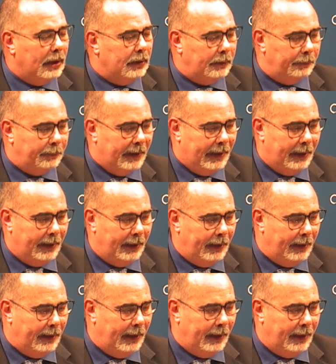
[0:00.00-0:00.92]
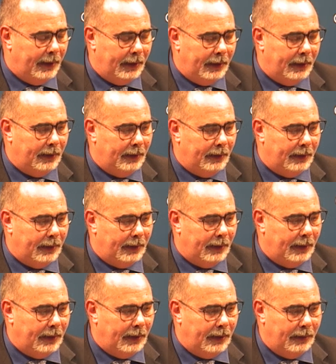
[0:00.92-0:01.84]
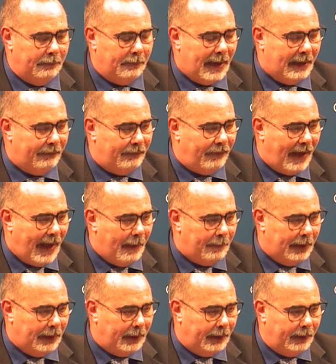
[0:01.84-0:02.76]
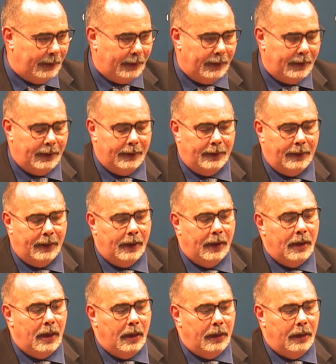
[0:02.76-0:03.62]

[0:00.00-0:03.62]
to be in a, in a, in my family, in uh,